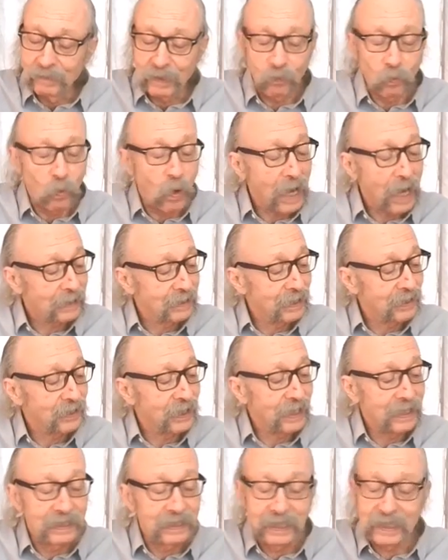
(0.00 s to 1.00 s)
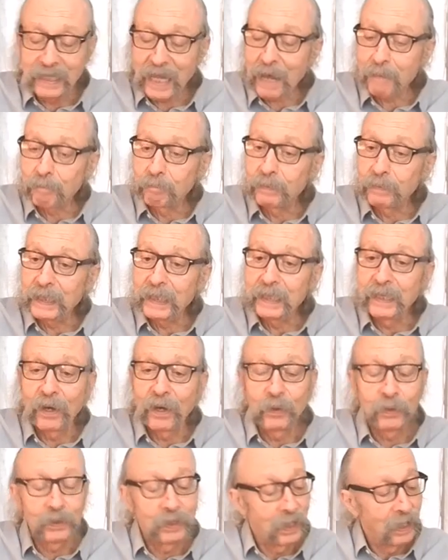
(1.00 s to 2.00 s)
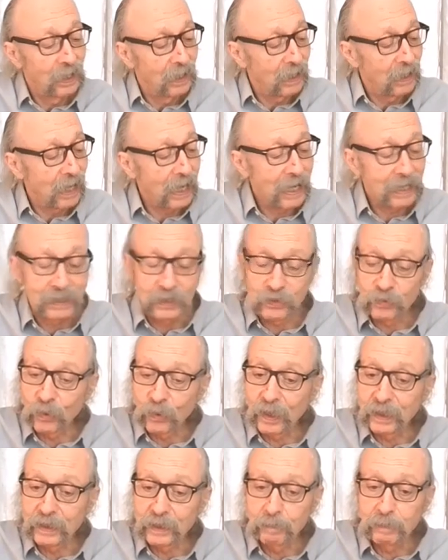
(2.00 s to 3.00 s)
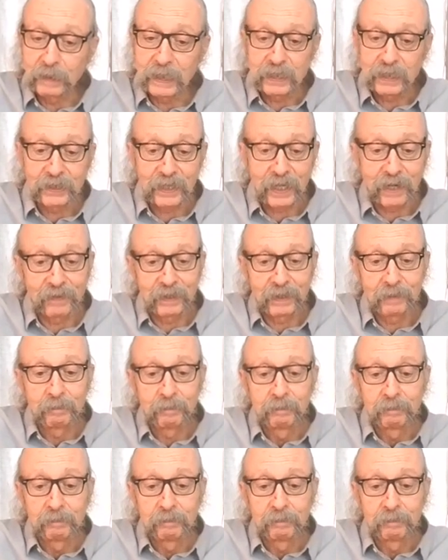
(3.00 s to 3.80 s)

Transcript: walked us into that B note because we're on the B7.